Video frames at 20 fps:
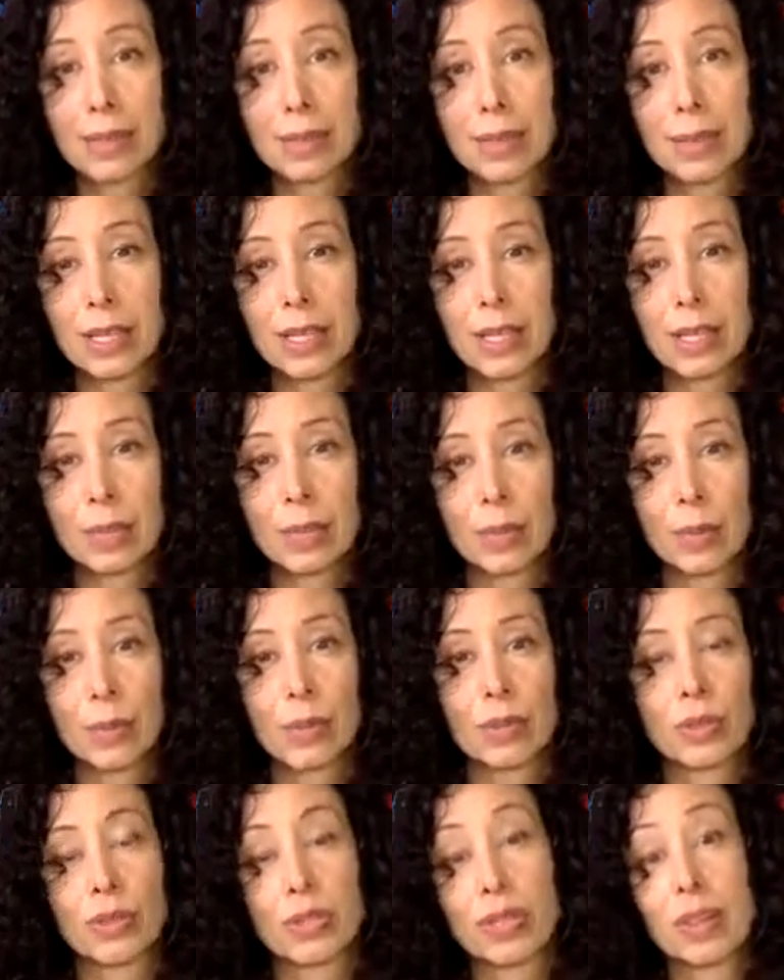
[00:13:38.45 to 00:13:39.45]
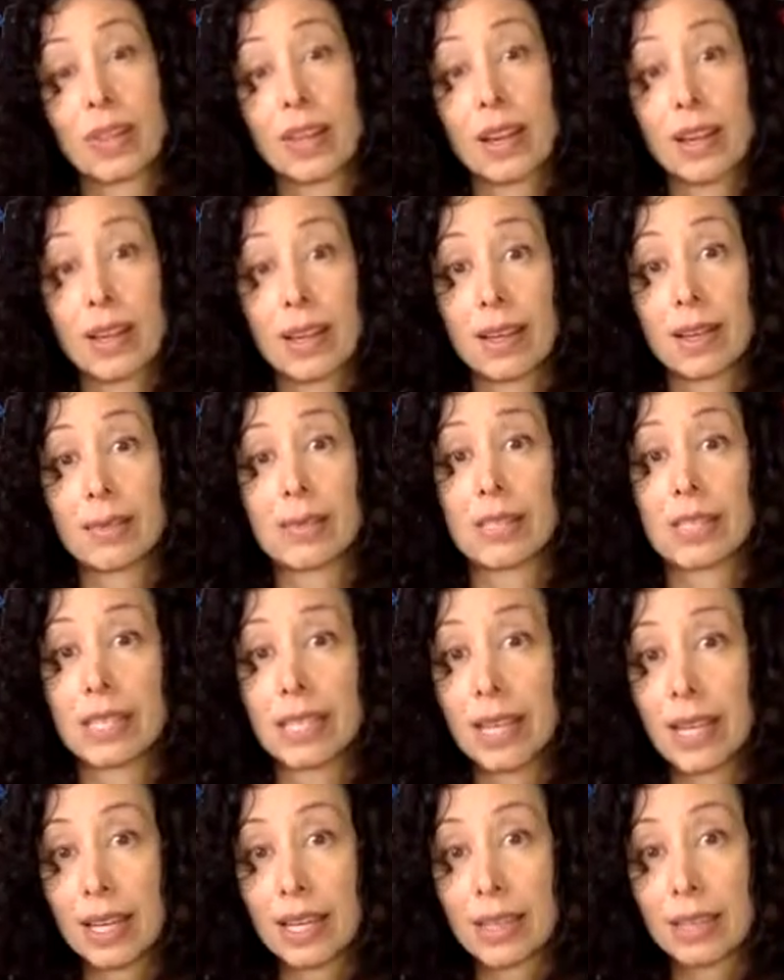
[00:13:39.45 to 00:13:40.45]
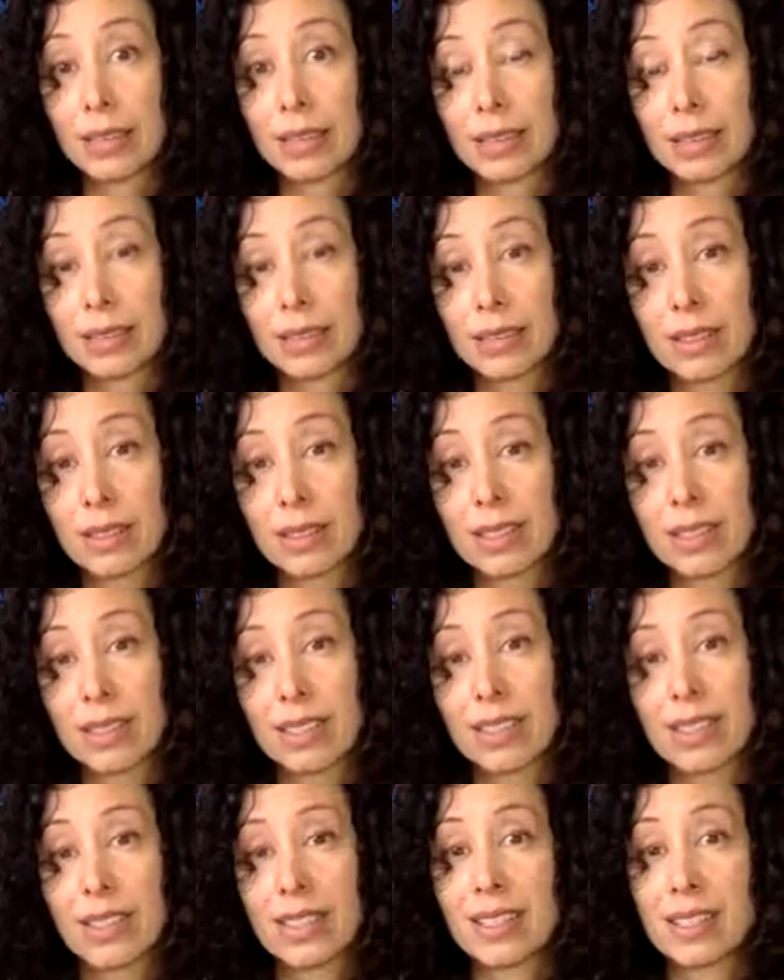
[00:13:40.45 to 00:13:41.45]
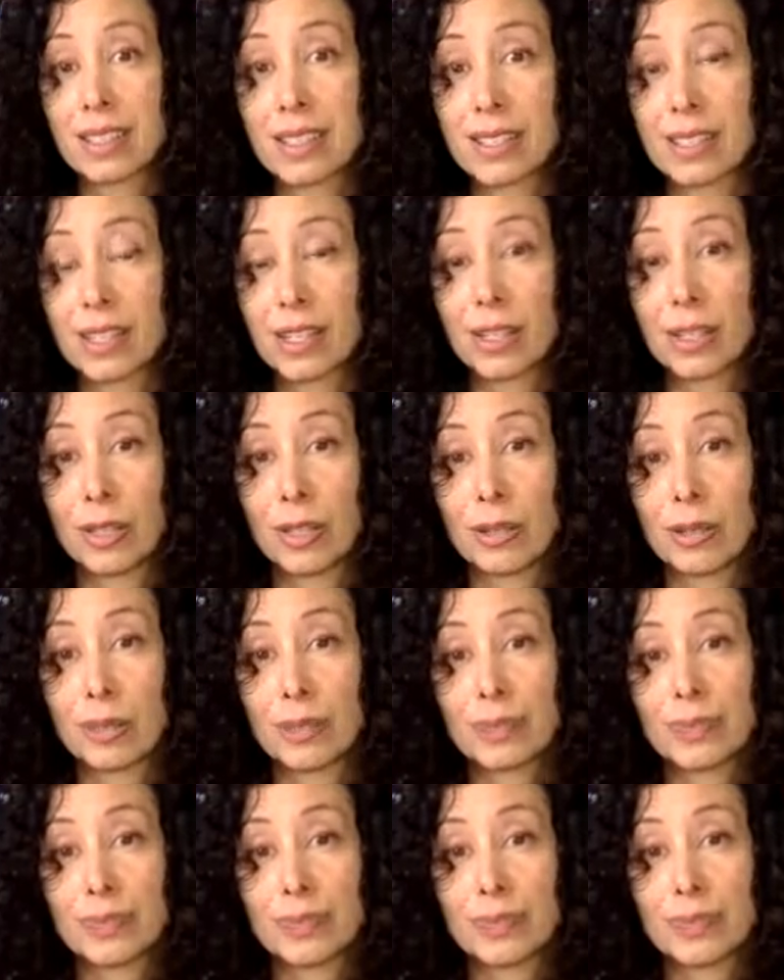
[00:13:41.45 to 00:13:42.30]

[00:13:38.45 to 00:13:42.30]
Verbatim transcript: become the person that I am today. So